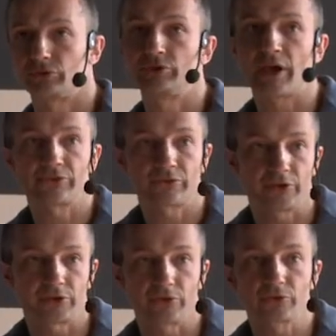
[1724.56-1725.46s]
Does
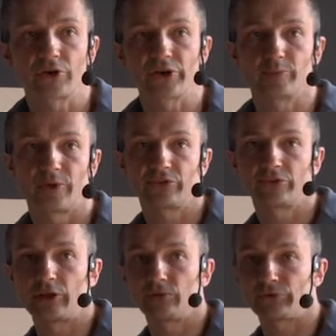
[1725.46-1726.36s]
it increase my
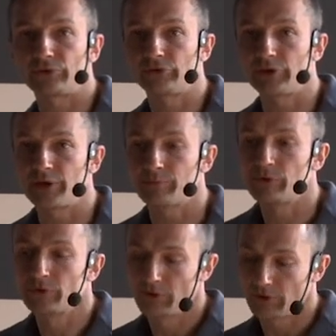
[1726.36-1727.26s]
self-esteem?
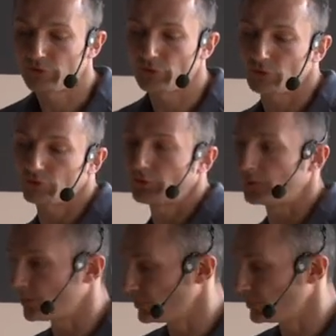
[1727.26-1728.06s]
And so on, so on.